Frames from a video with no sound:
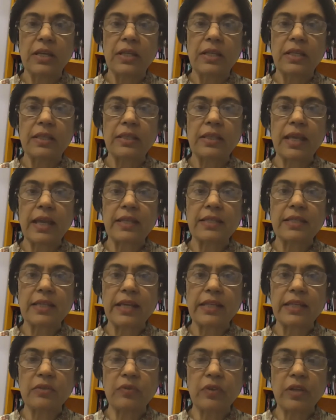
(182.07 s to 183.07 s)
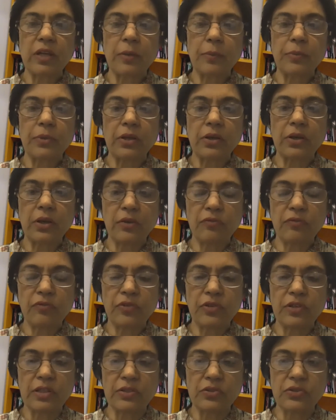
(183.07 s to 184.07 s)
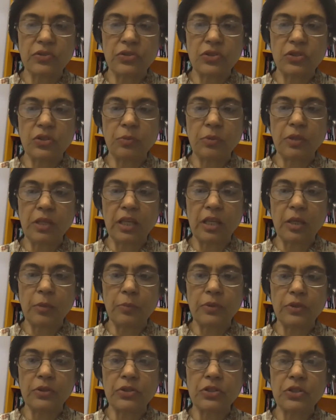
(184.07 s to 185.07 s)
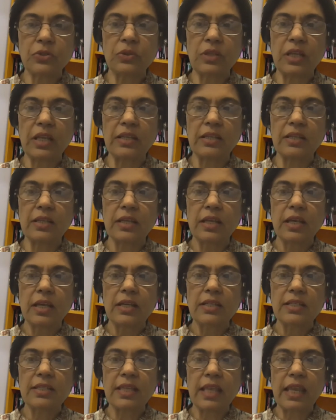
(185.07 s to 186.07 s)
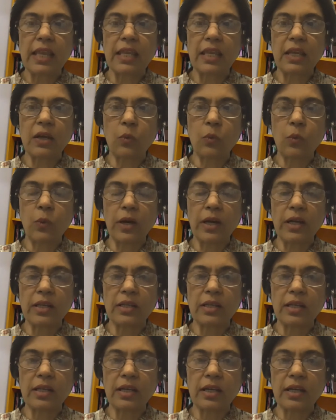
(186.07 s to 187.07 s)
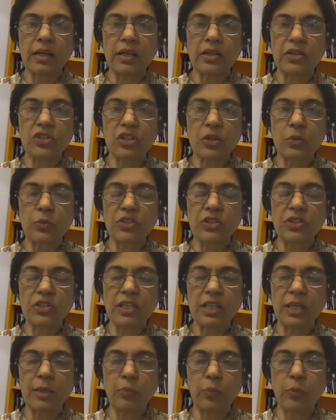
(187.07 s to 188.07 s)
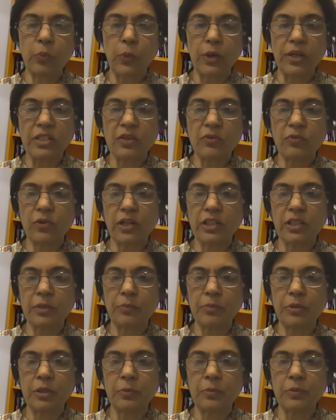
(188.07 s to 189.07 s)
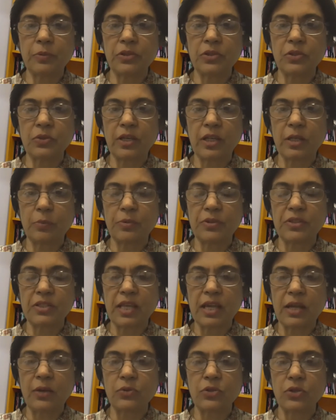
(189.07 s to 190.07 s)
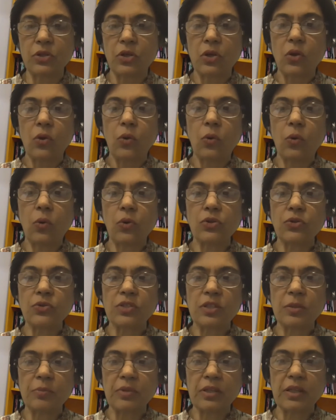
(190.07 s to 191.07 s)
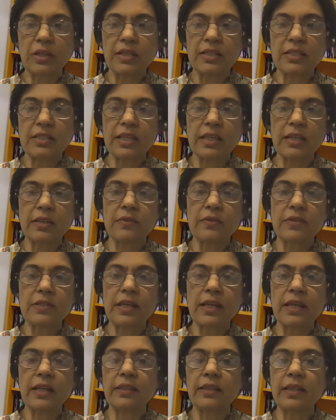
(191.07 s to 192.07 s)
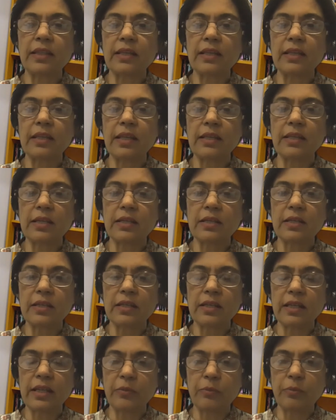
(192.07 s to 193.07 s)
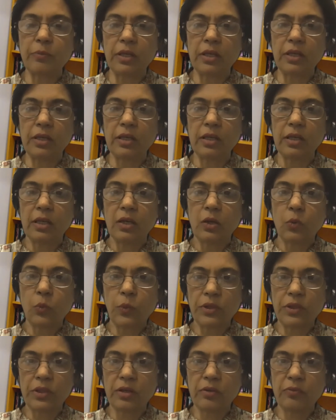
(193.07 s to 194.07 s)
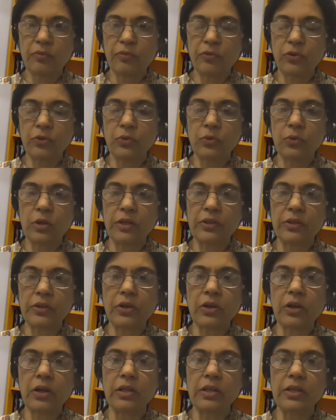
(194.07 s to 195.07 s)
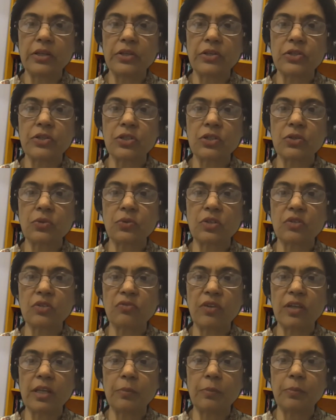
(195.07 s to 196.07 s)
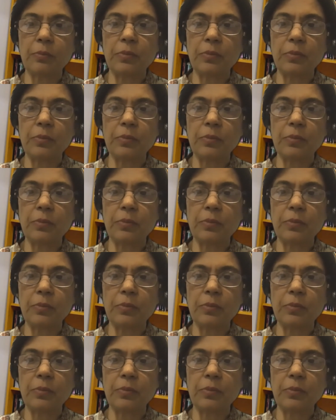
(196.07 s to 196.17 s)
that I developed the confidence to be able to then say, well, shall we just keep waiting for other people to help us out or do something ourselves? And that led me with a few other colleagues to develop,